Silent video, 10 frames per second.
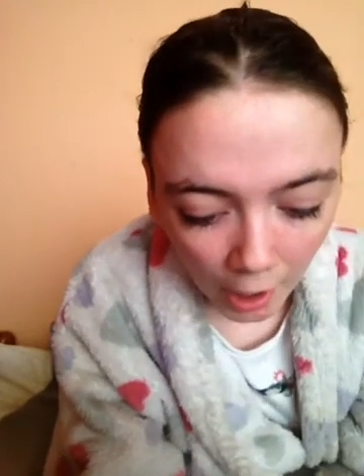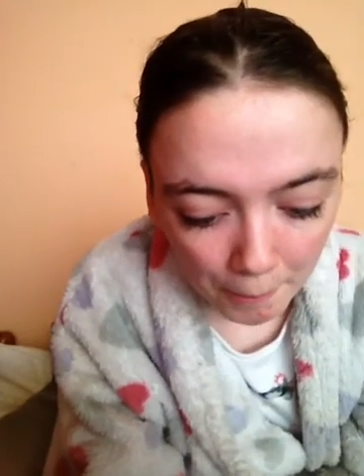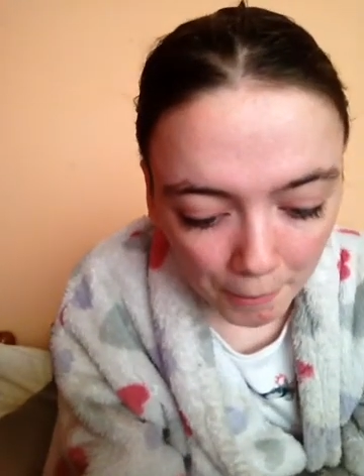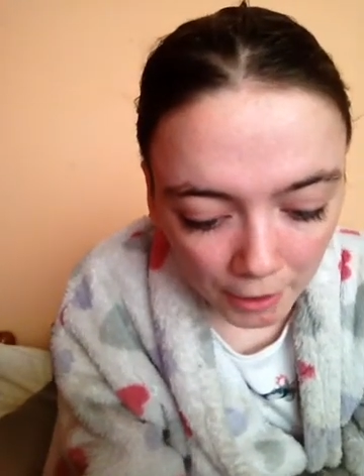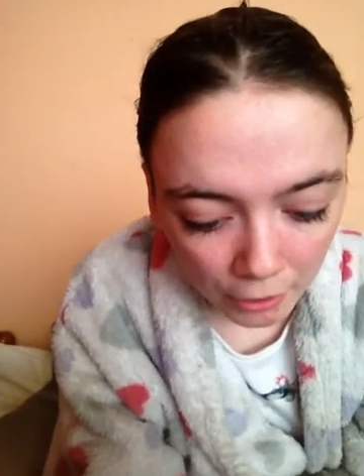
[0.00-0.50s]

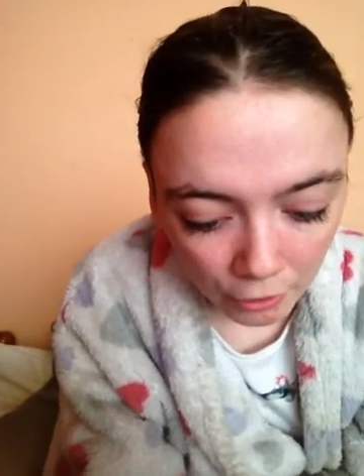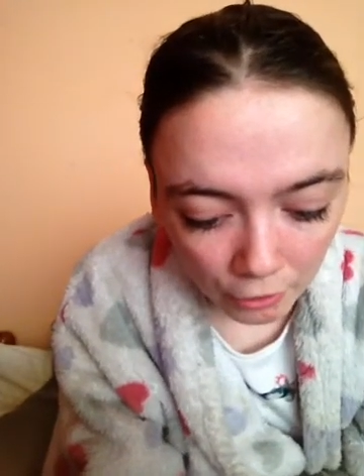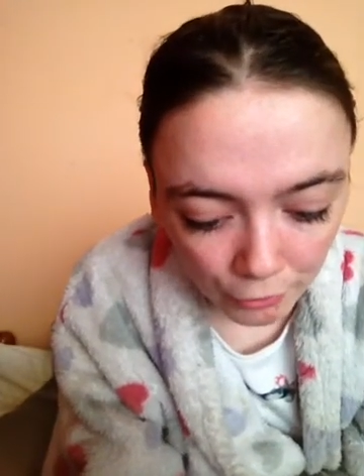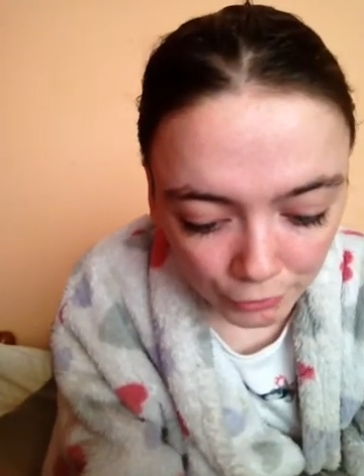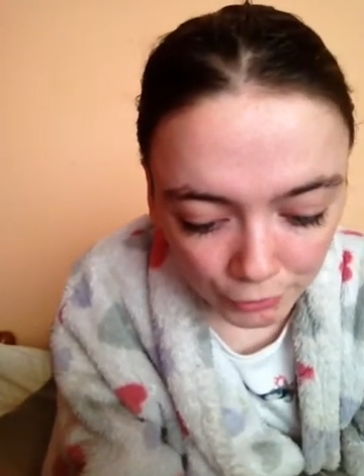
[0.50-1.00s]
By law,
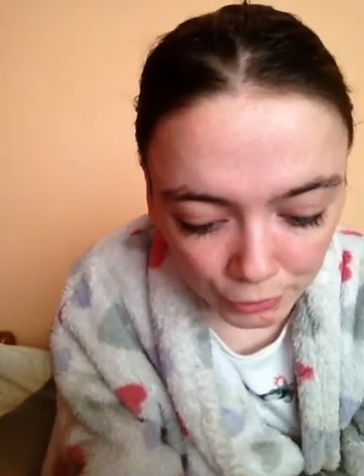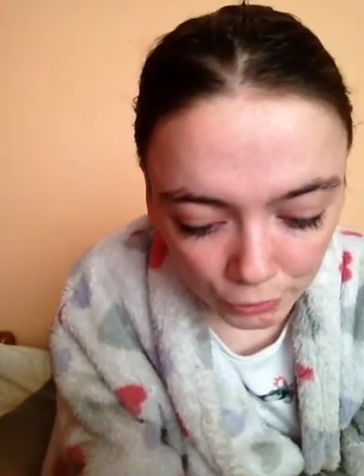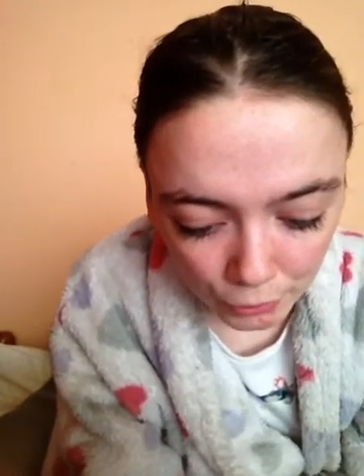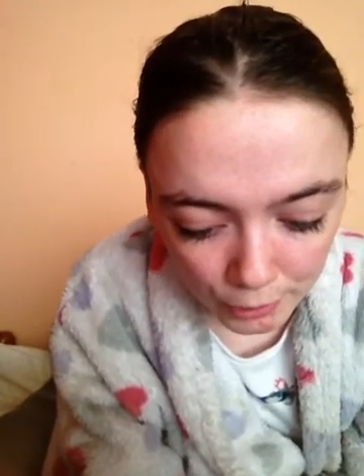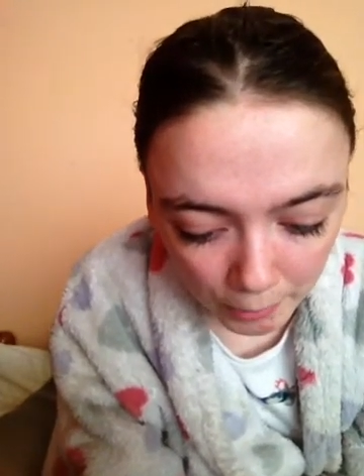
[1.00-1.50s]
all
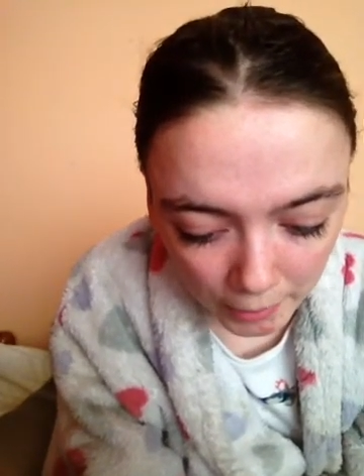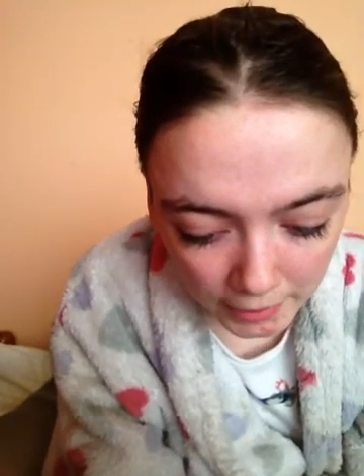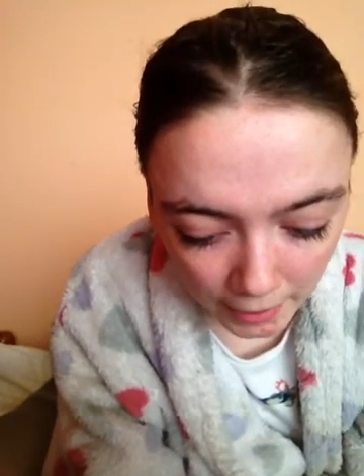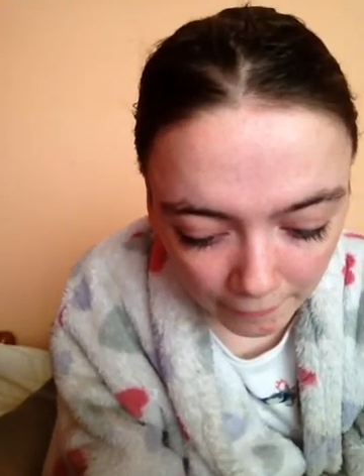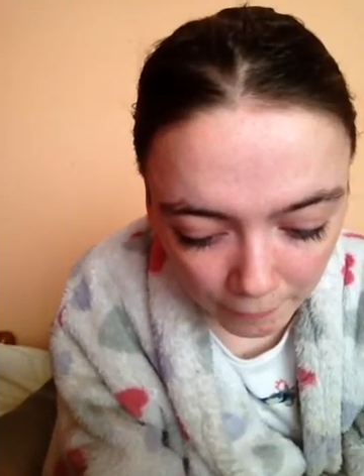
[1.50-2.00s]
schools must
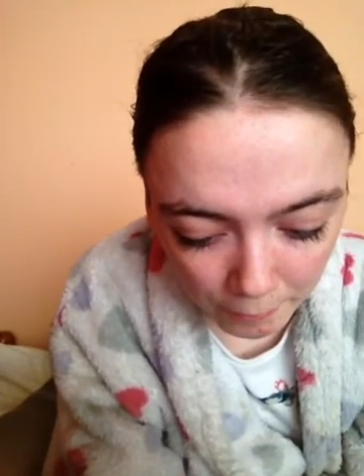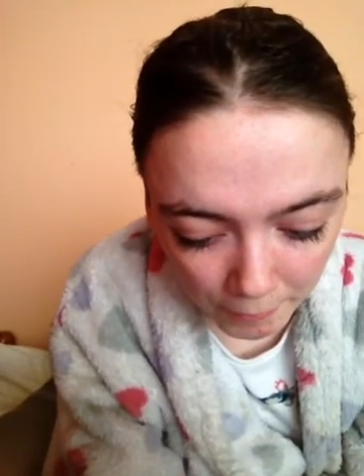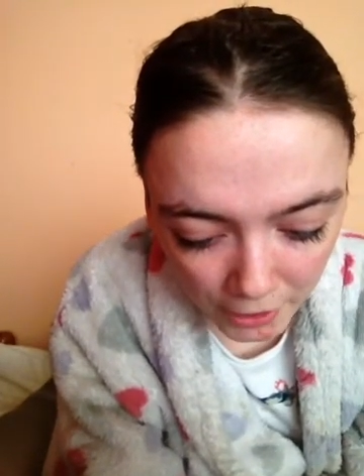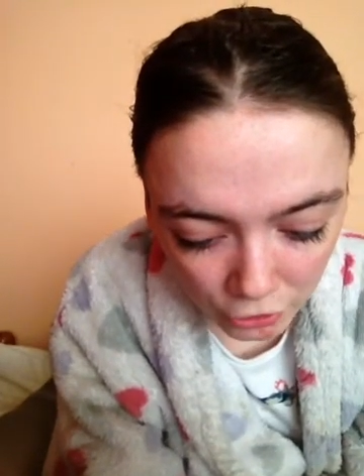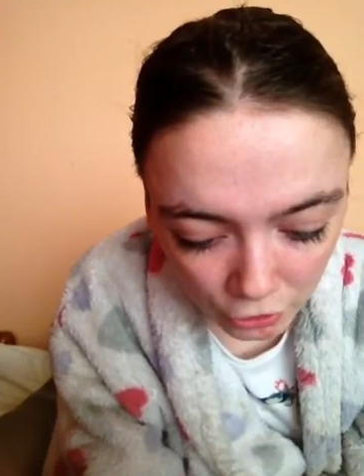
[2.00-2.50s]
have
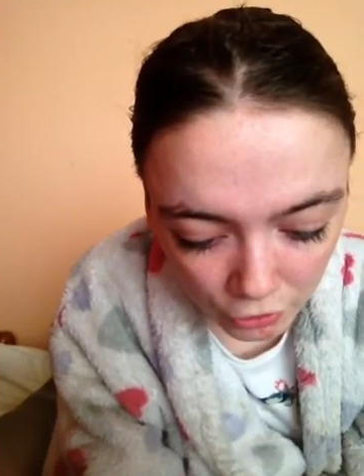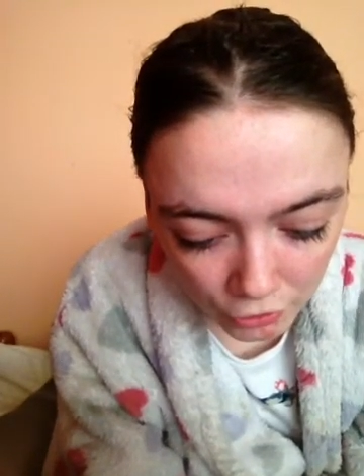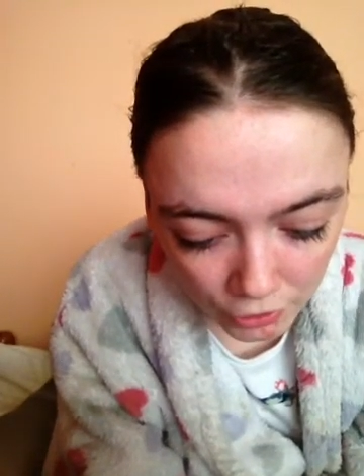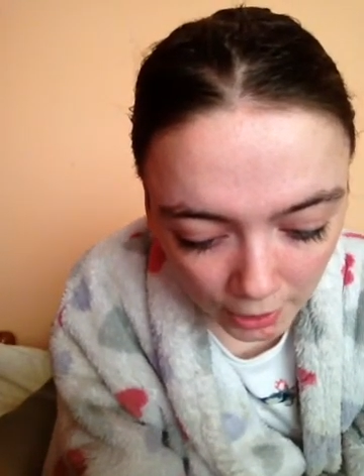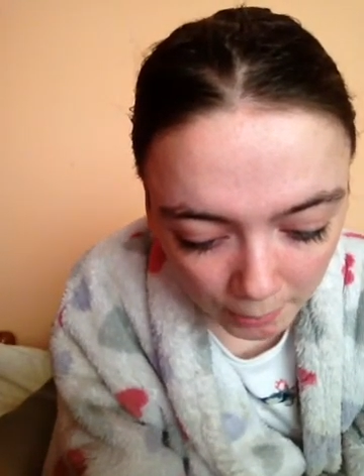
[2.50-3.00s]

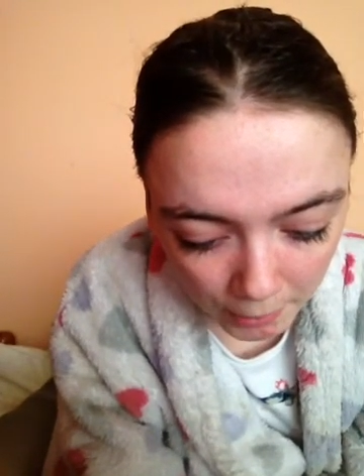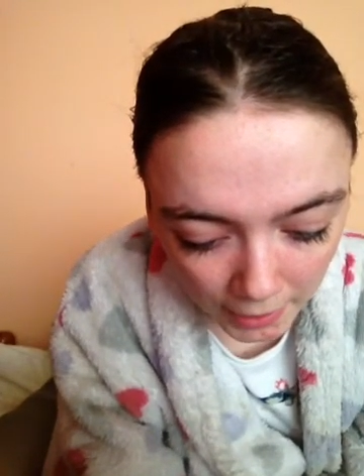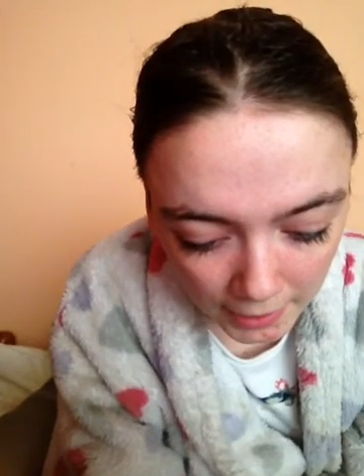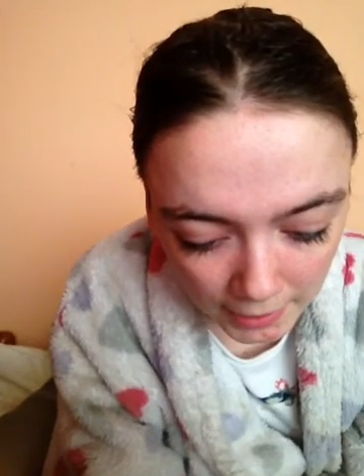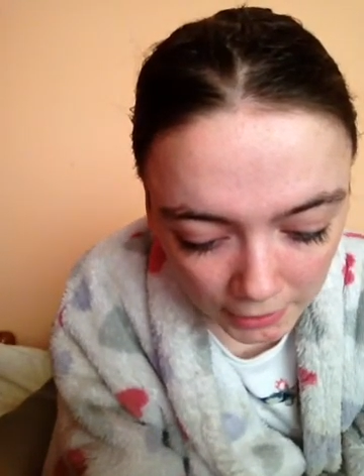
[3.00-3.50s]
measures in
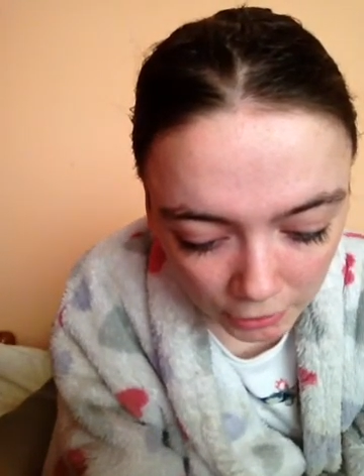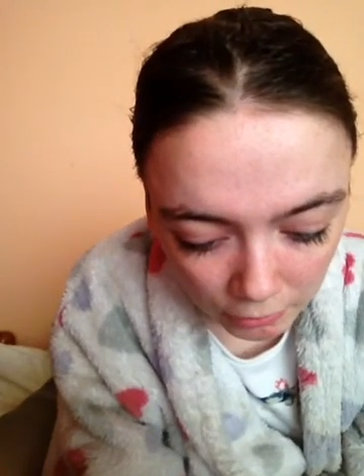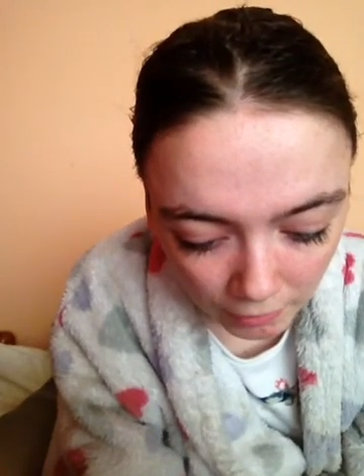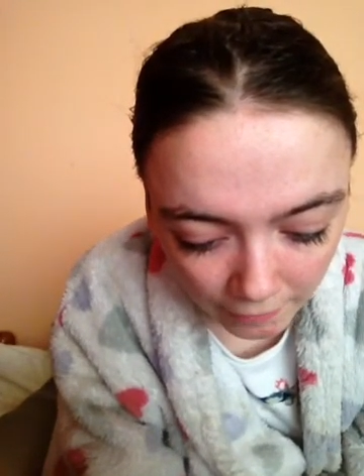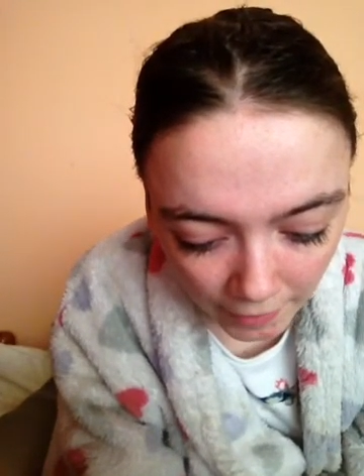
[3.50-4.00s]
place to
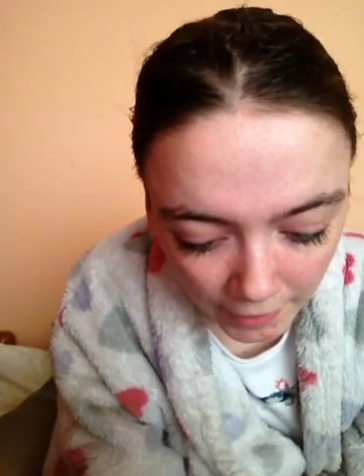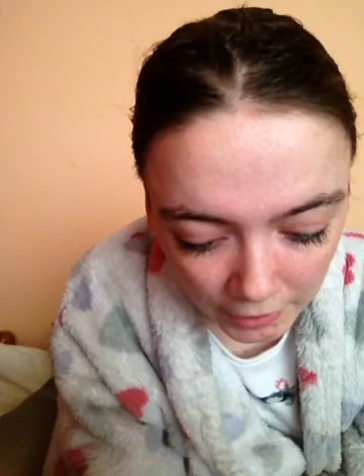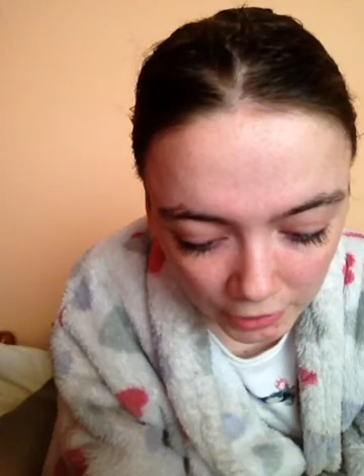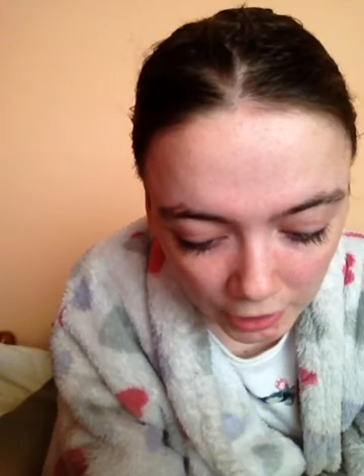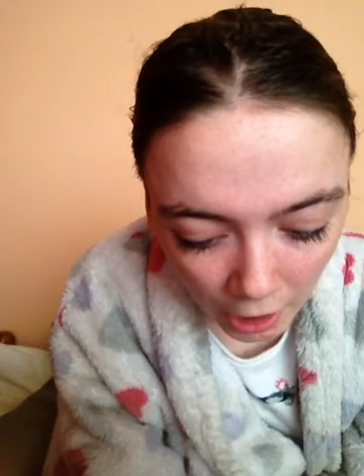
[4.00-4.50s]

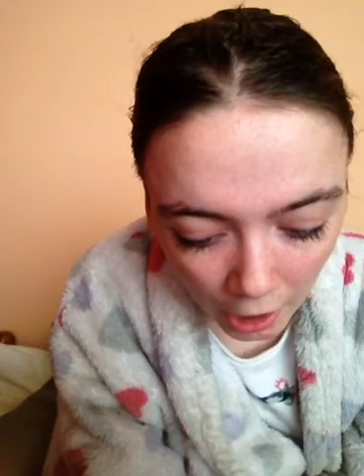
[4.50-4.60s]
prevent